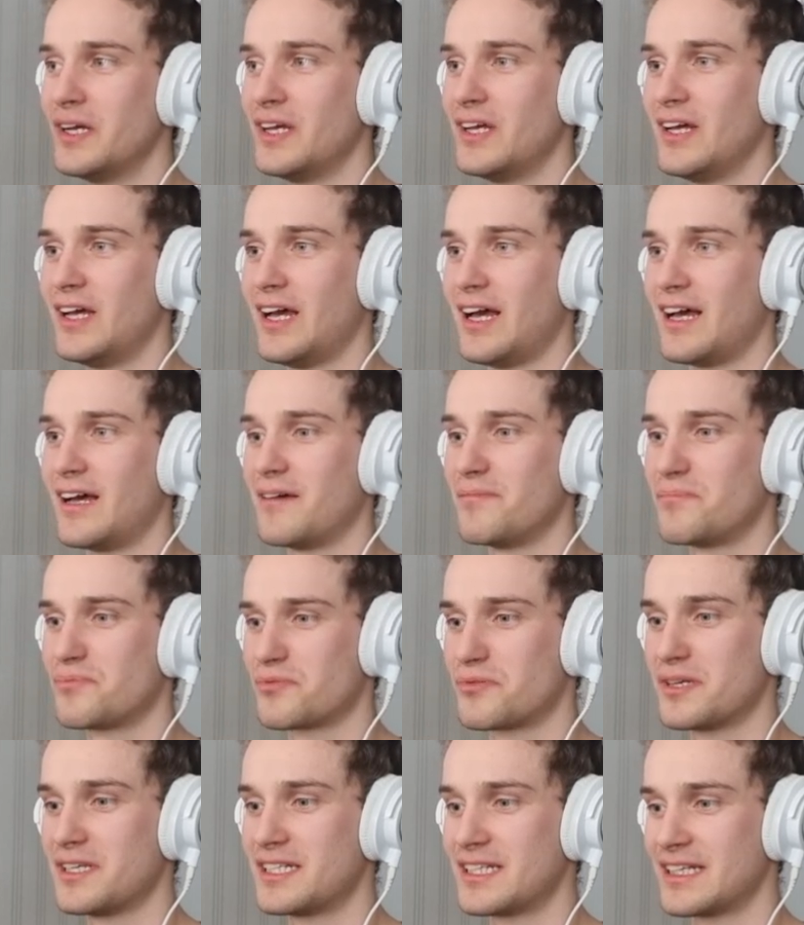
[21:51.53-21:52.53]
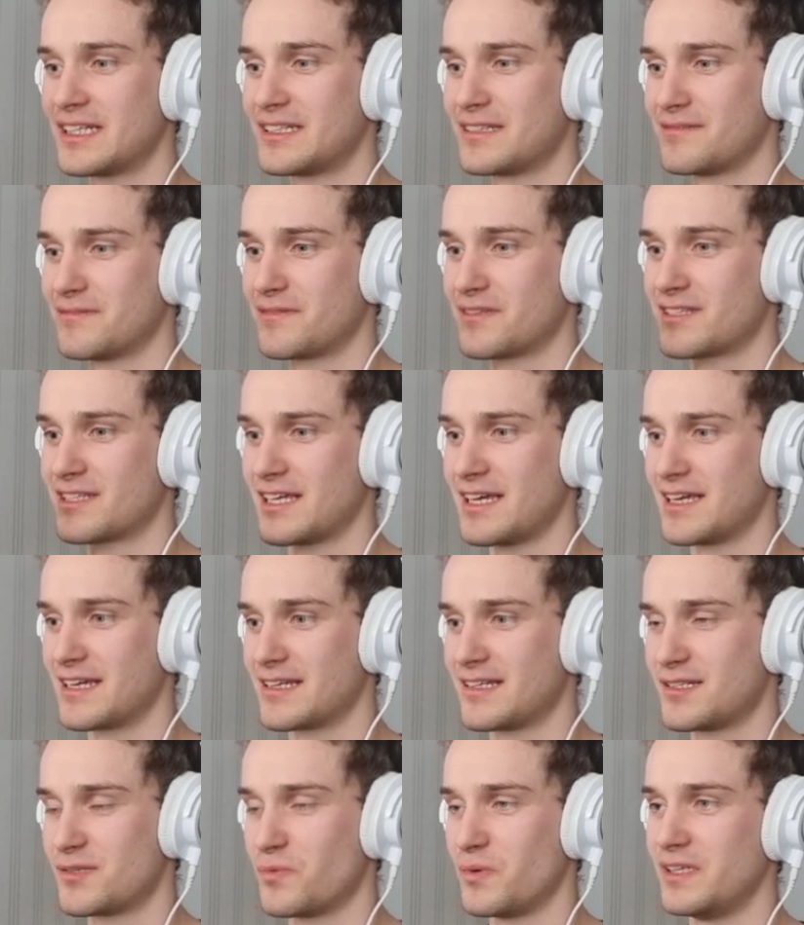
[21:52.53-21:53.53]
preset
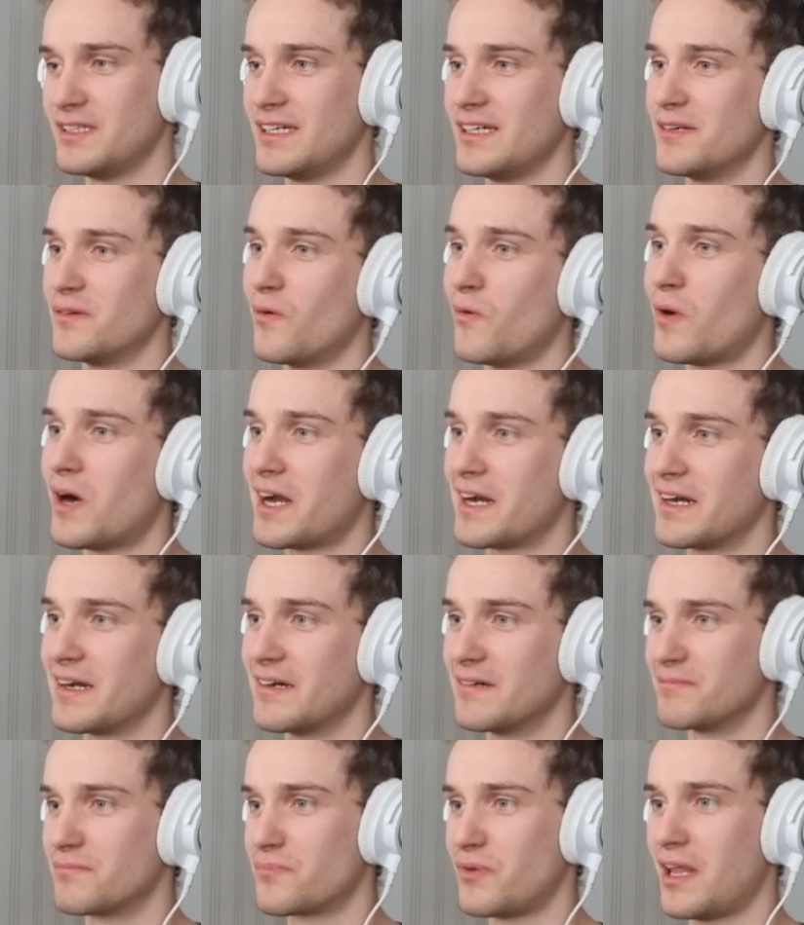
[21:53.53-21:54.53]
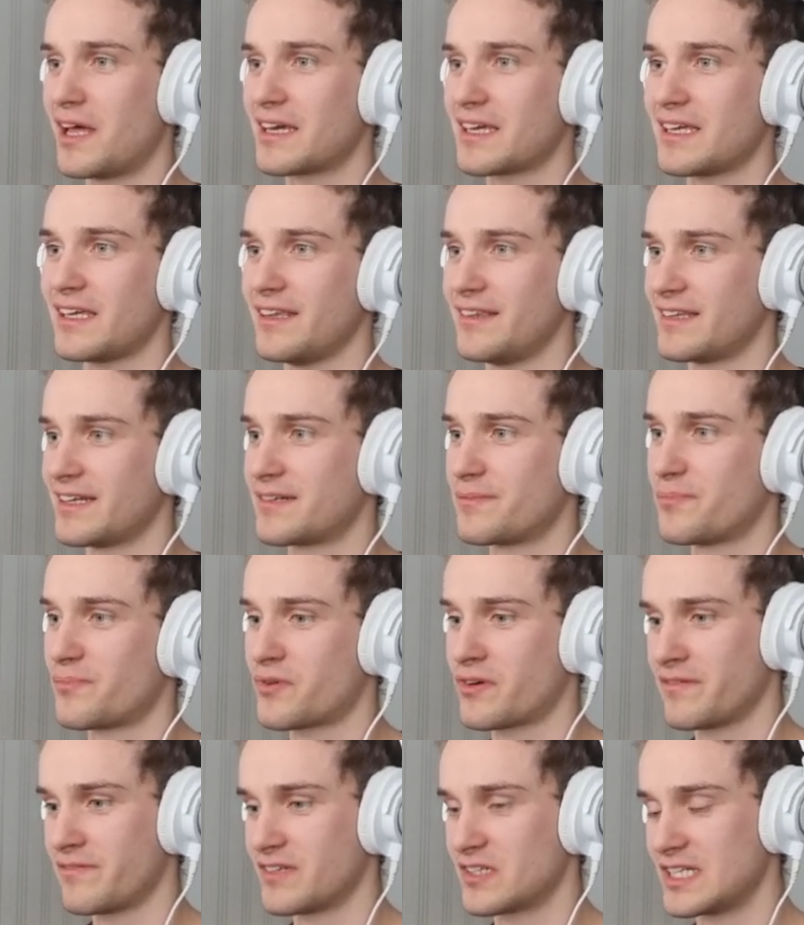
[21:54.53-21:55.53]
things within one plugin that
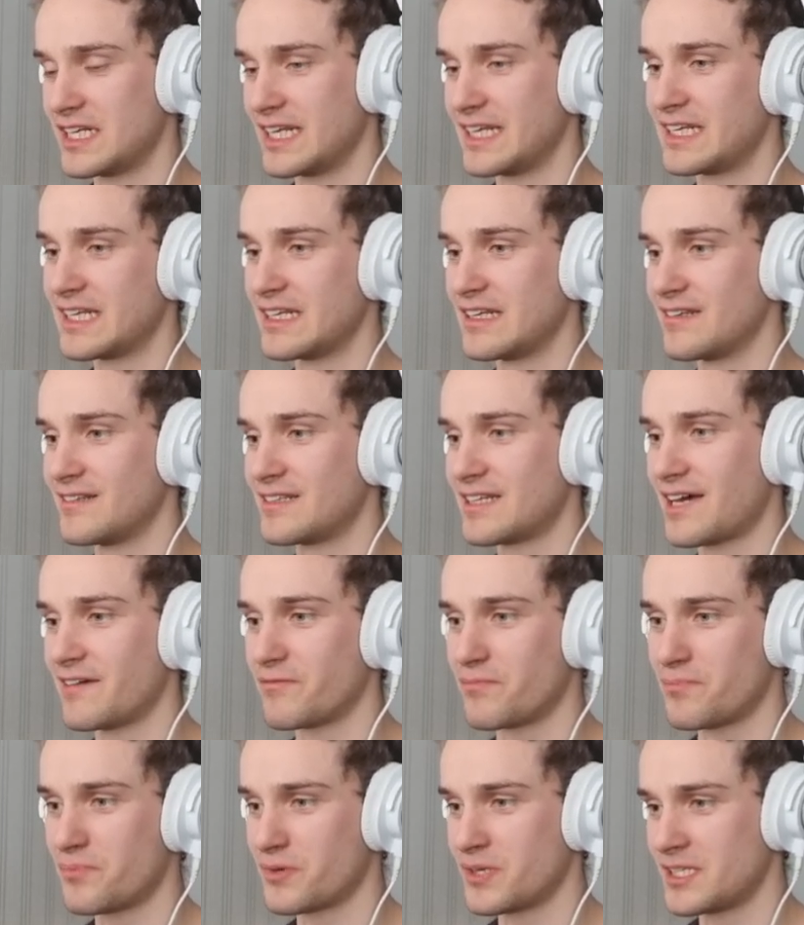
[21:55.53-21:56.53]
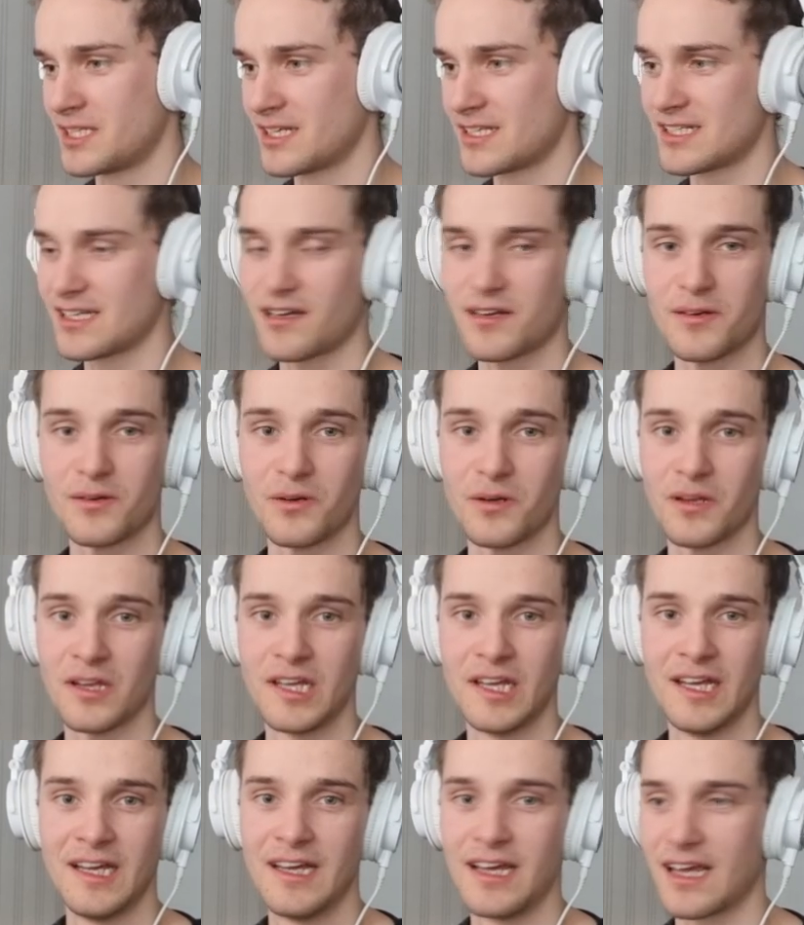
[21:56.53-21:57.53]
previously didn't have presets at all,
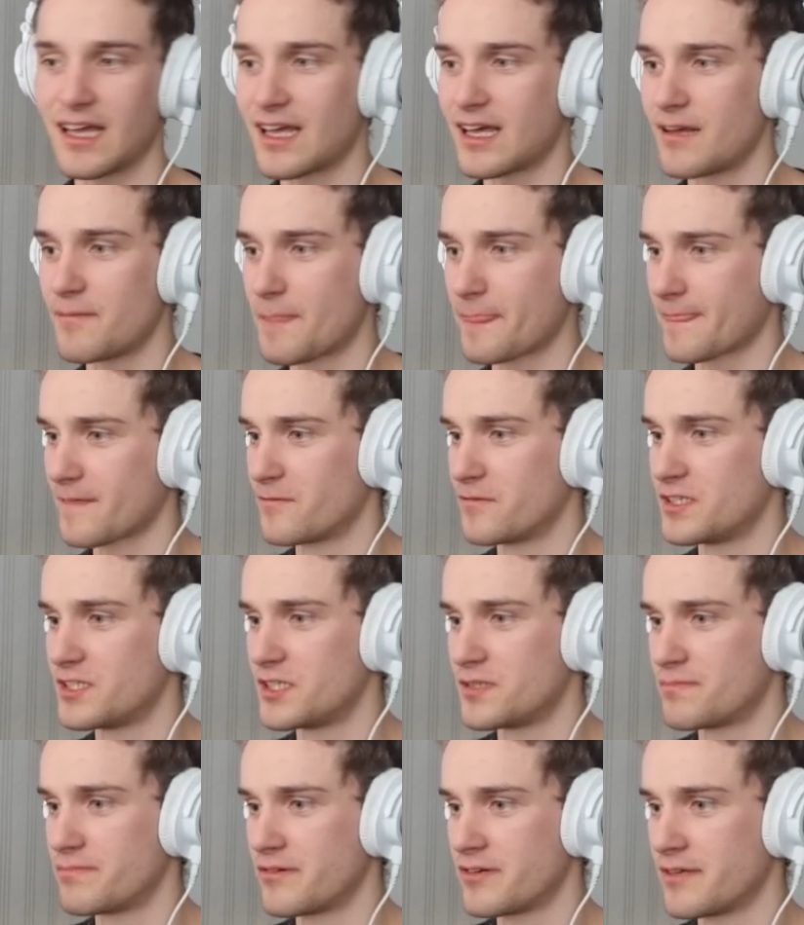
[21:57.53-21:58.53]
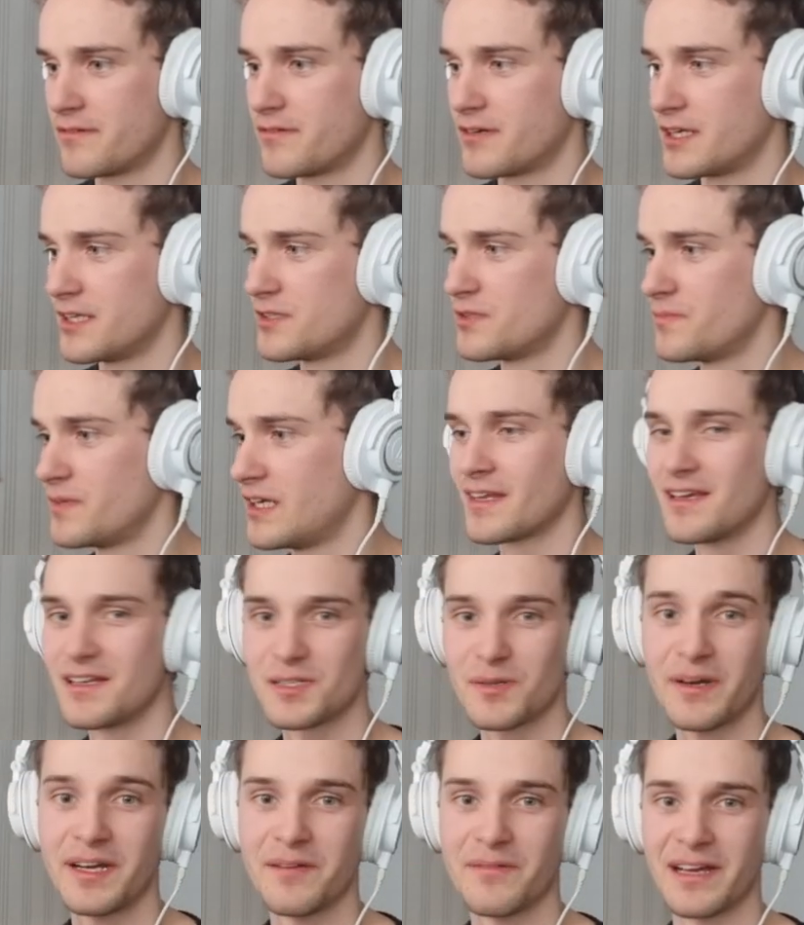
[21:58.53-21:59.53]
which is pretty funny to me. So
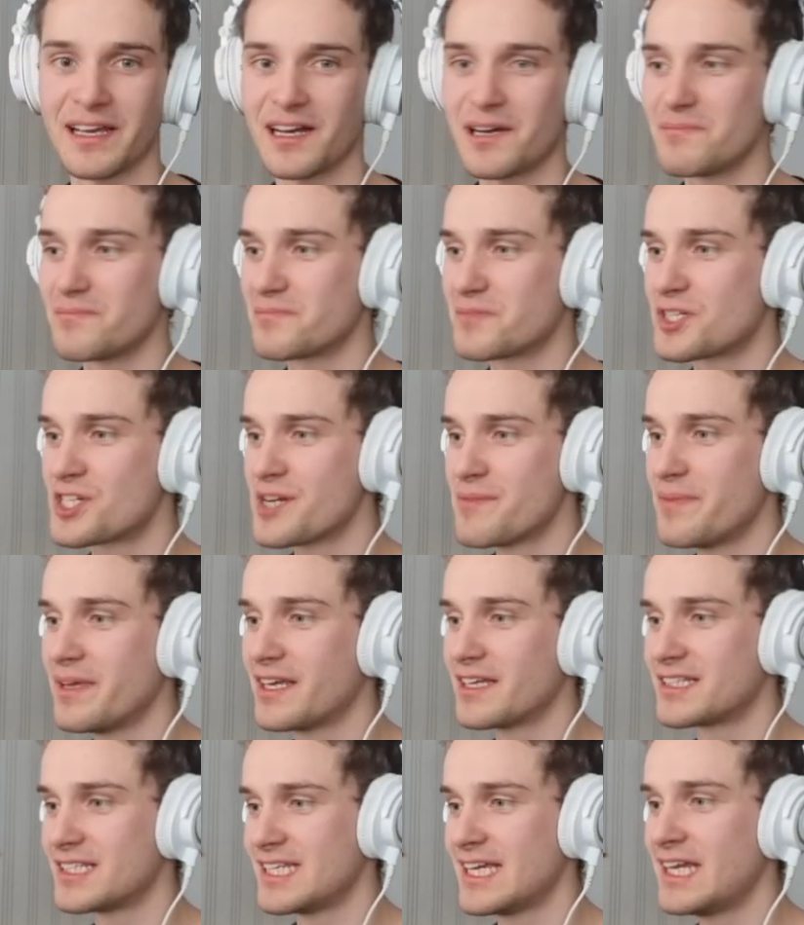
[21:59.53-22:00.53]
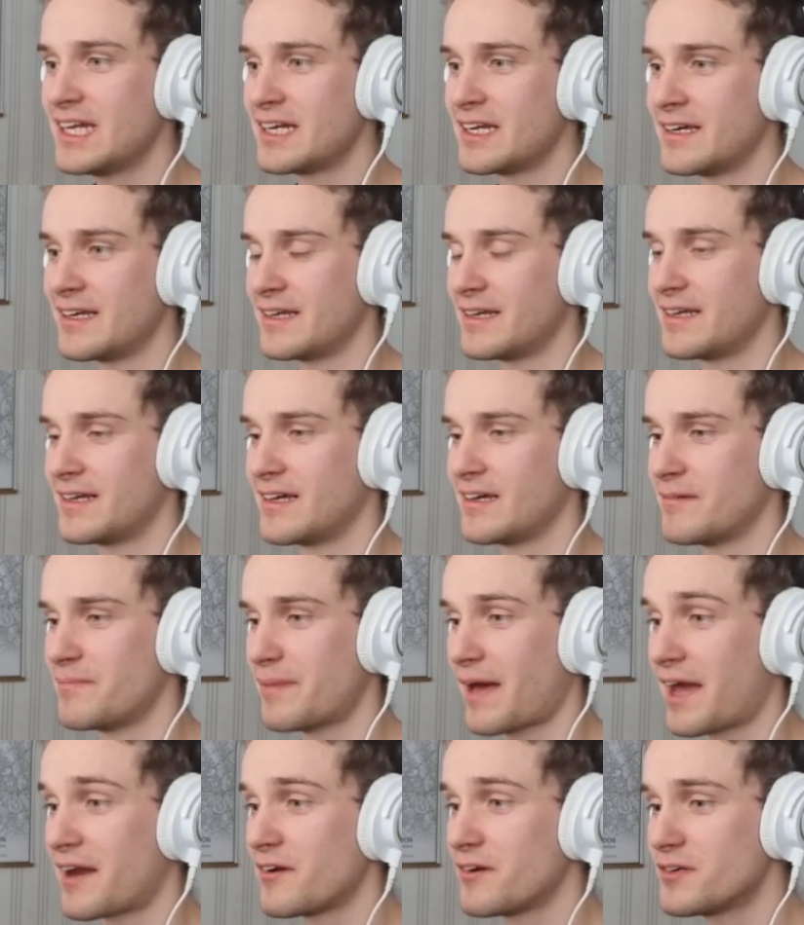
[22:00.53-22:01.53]
anyway, I'm shipping 10
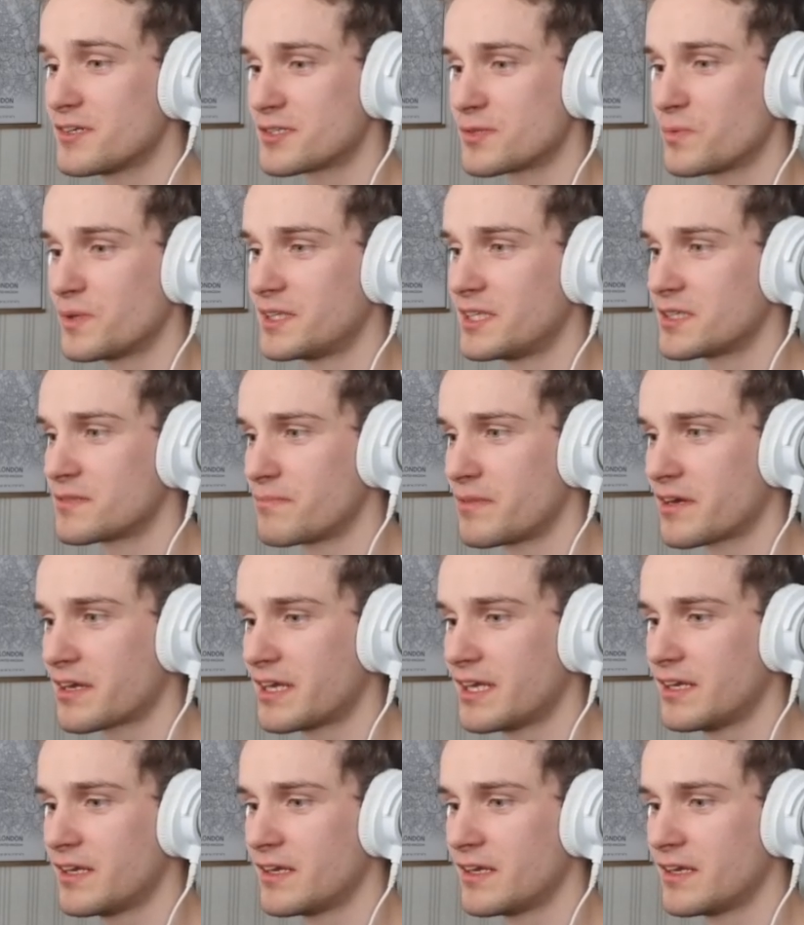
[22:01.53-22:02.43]
patterns with this plugin.